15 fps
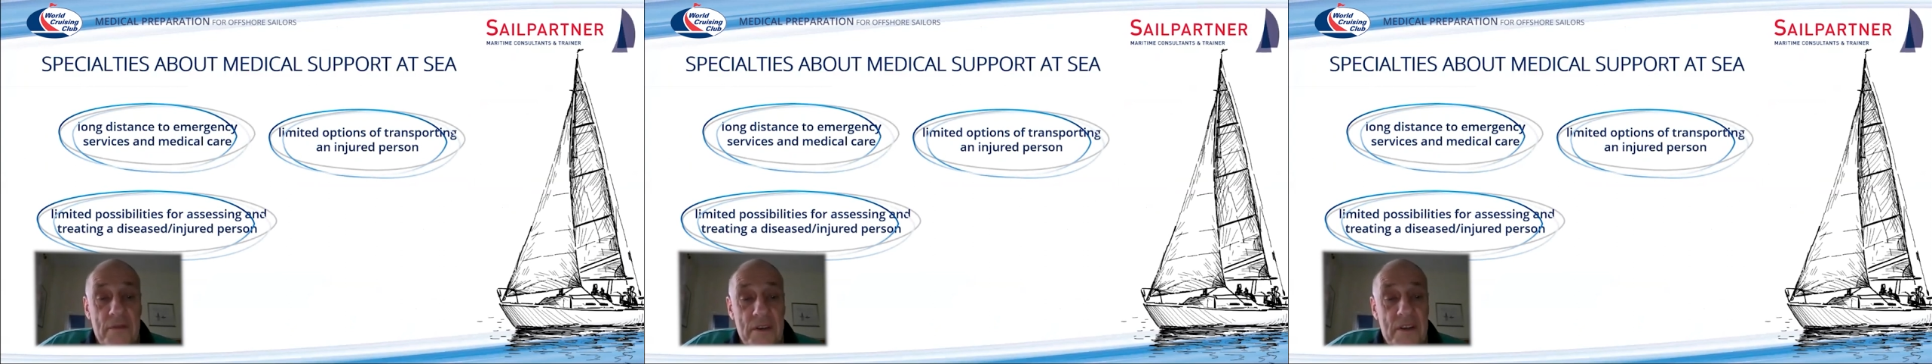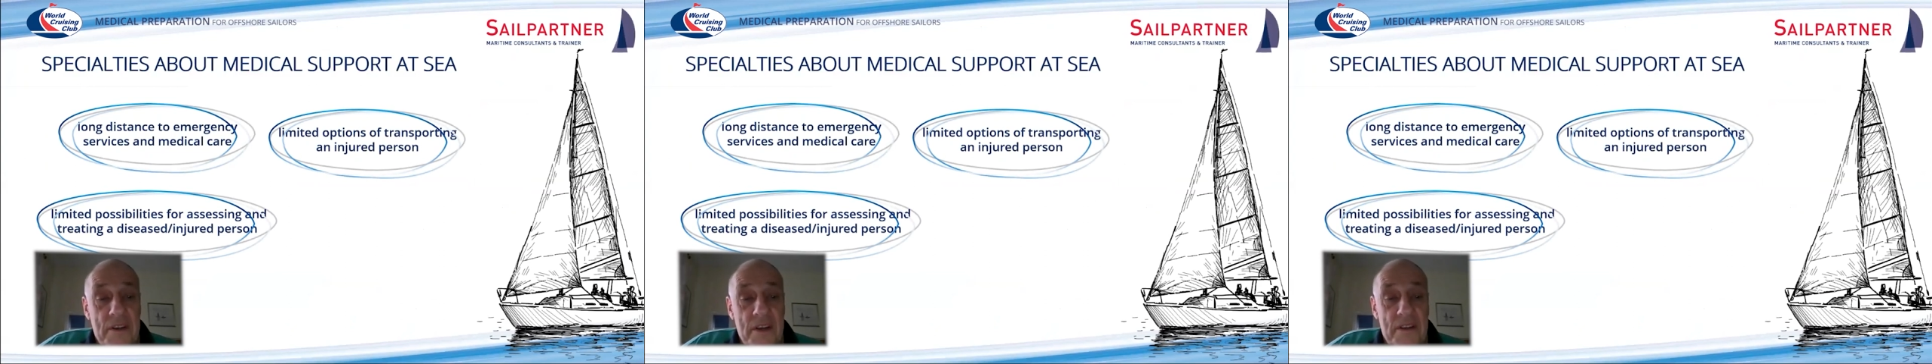
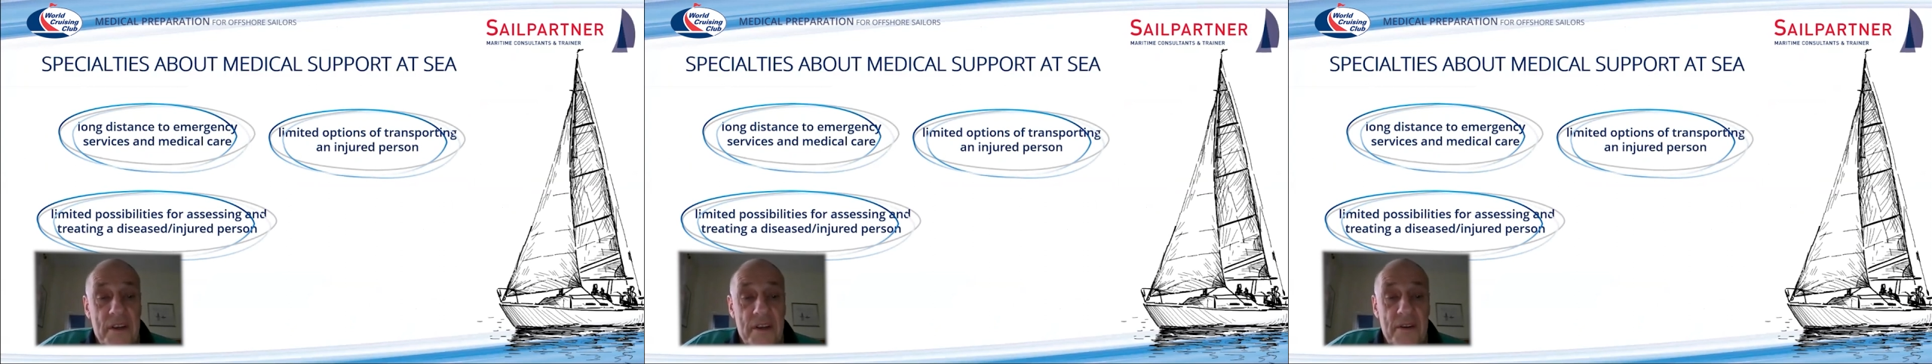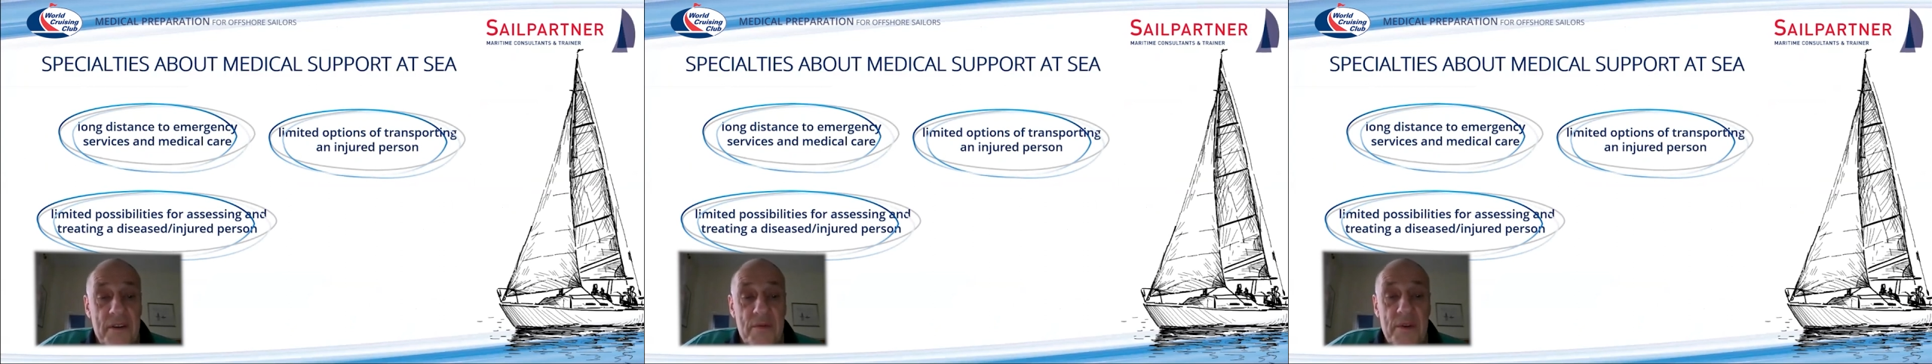
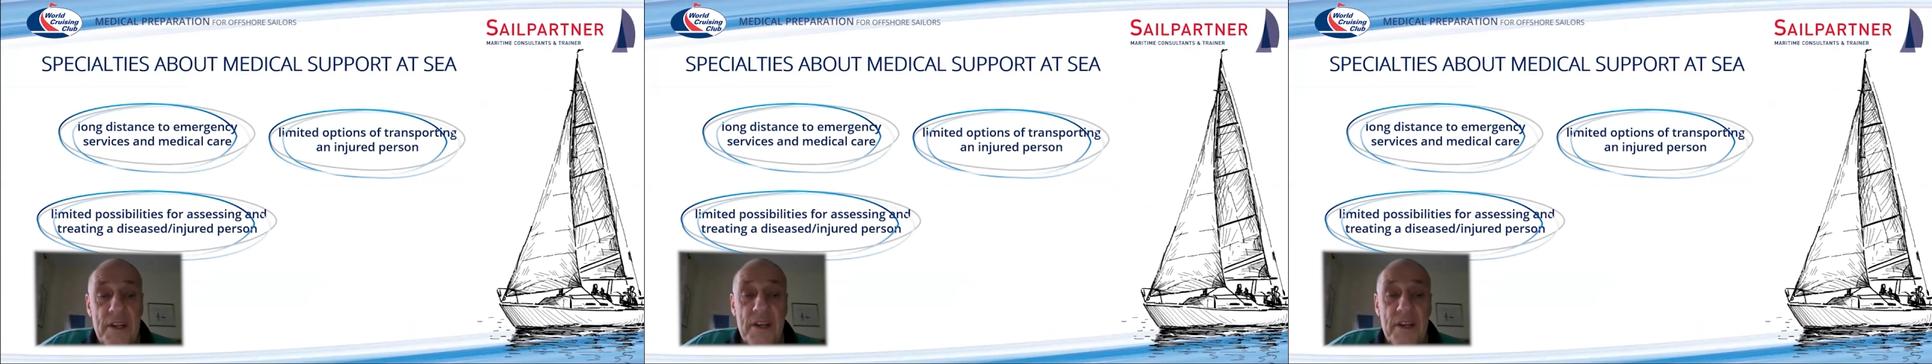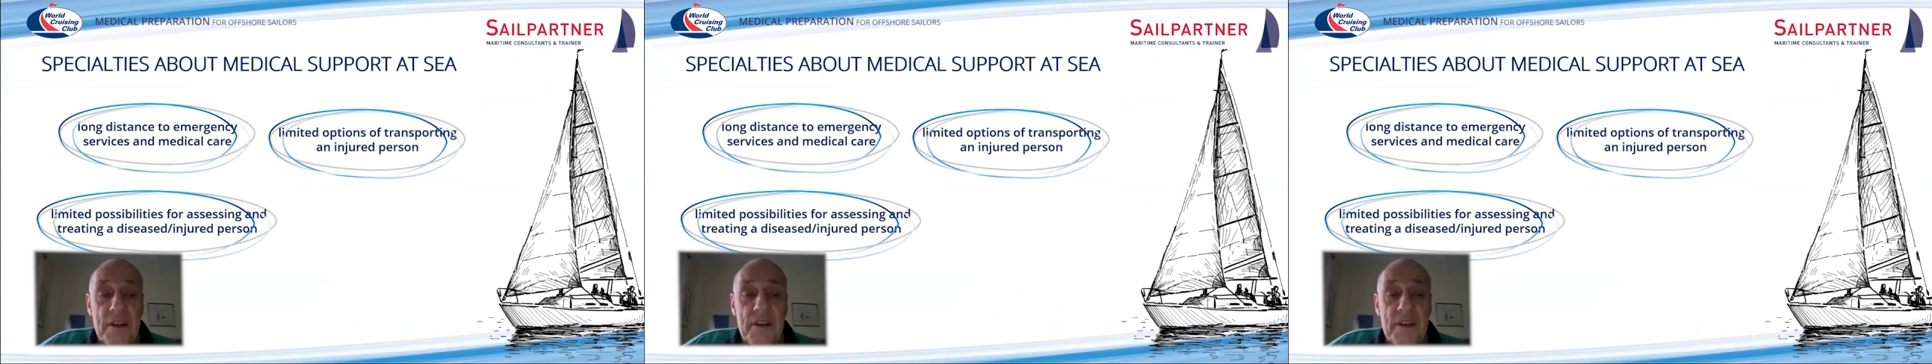assessing and
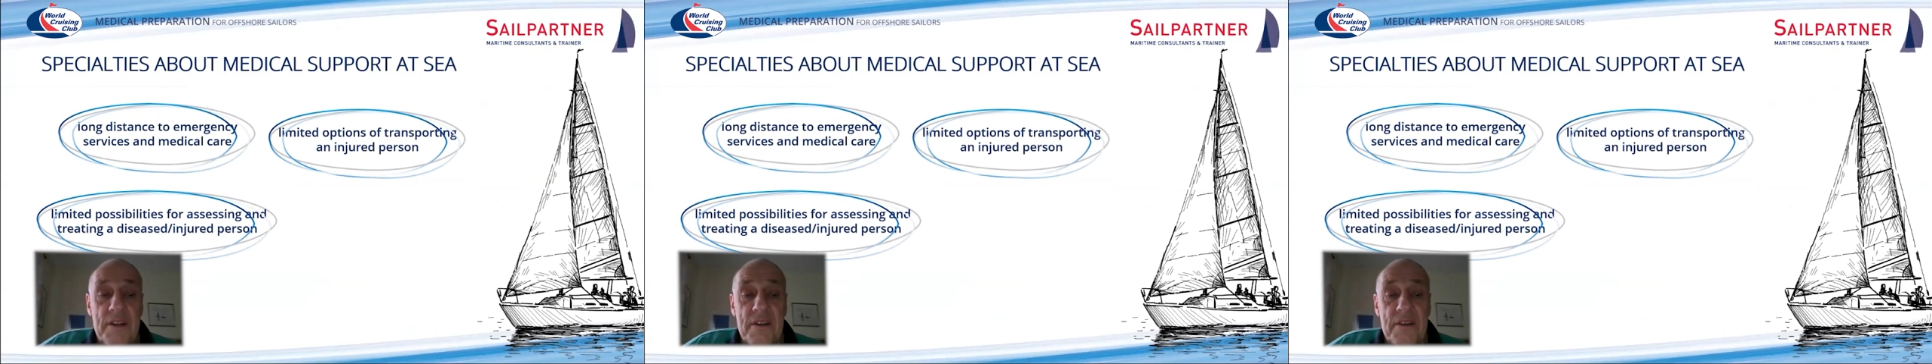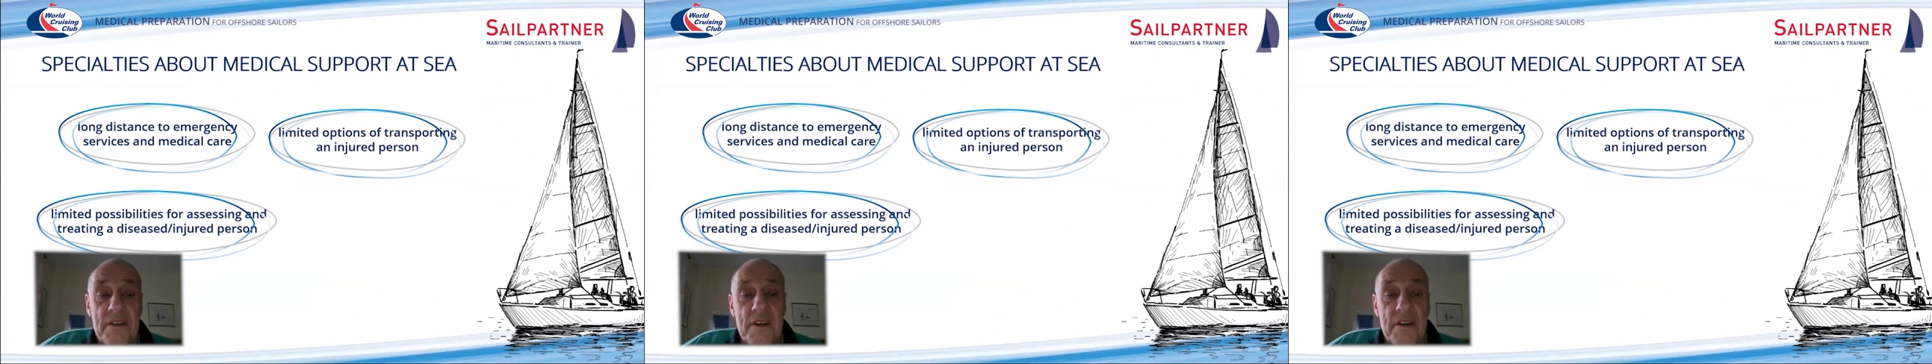treating a
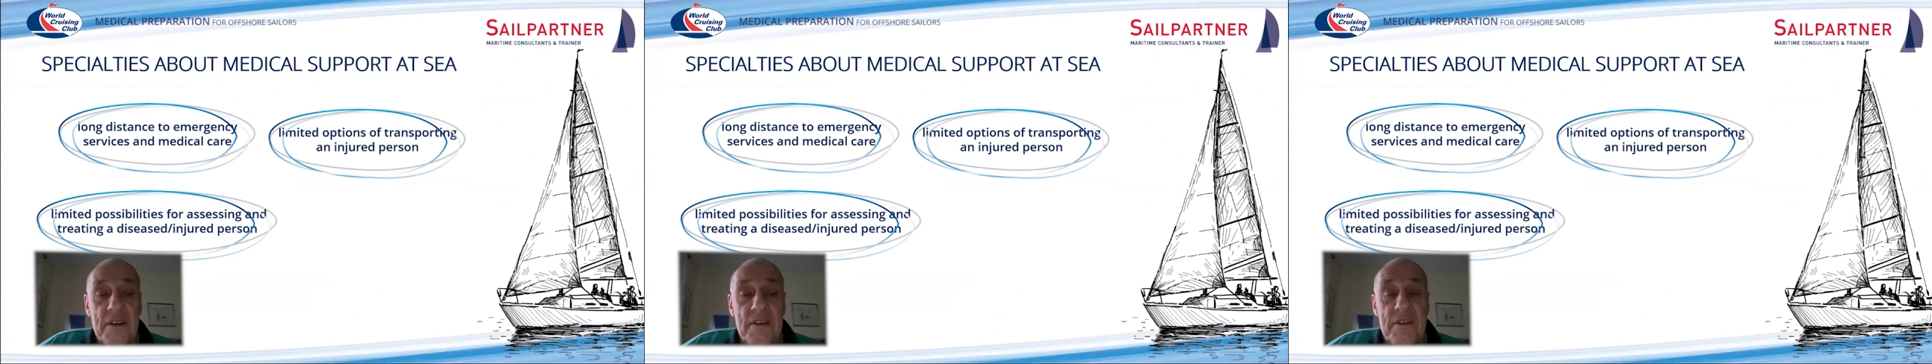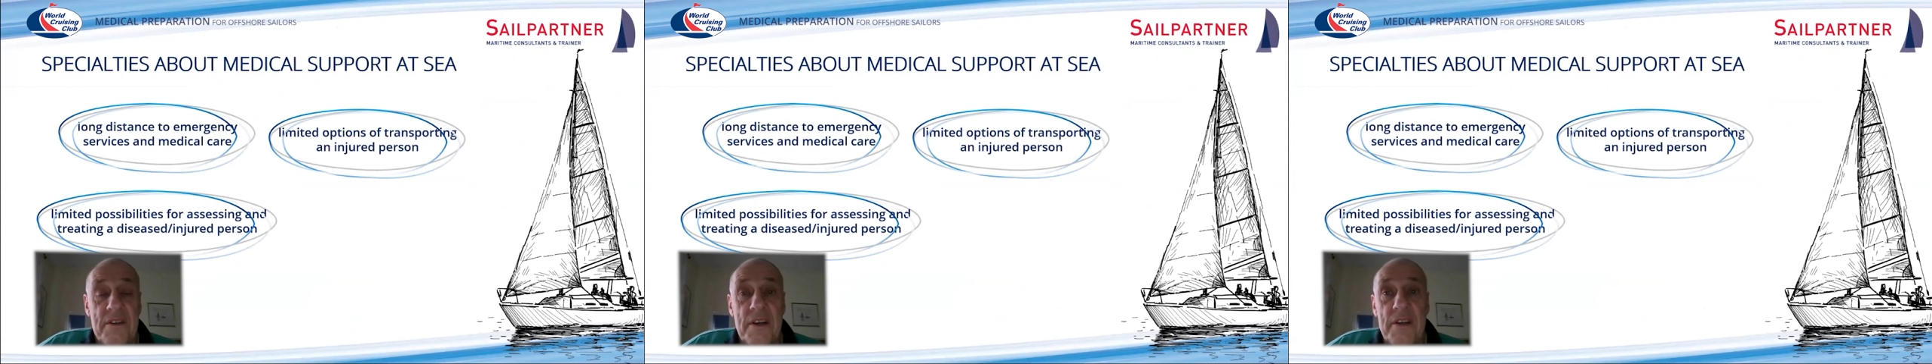
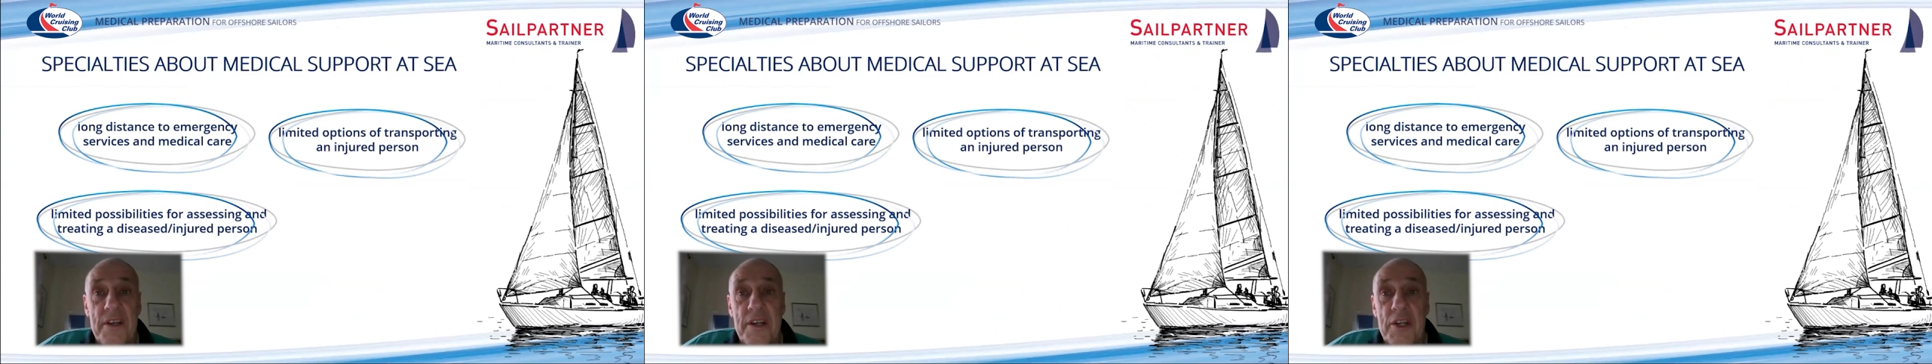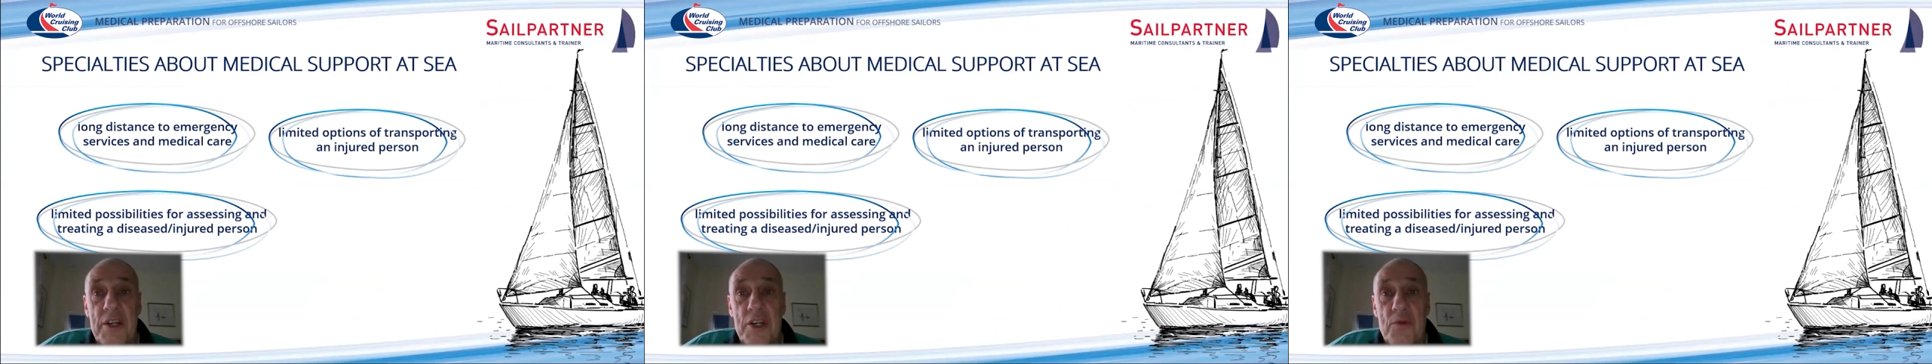diseased and
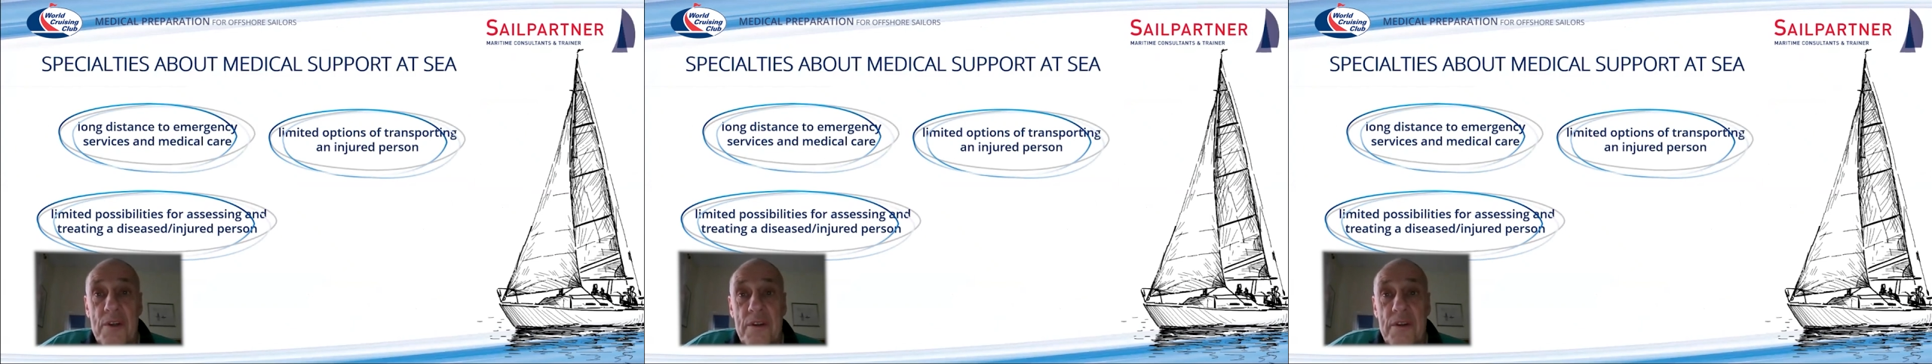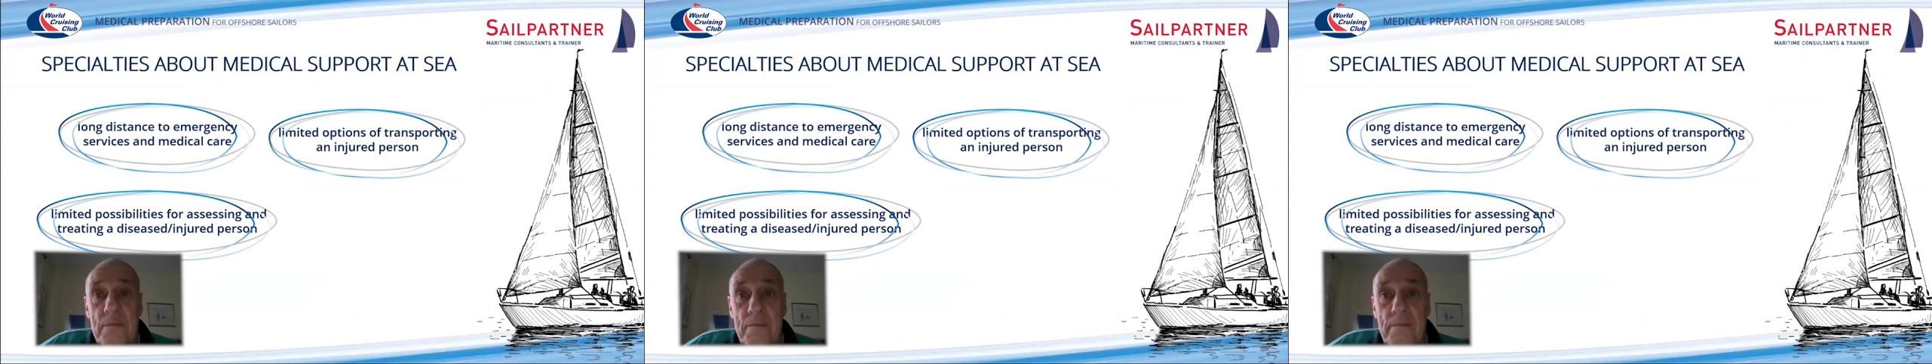injured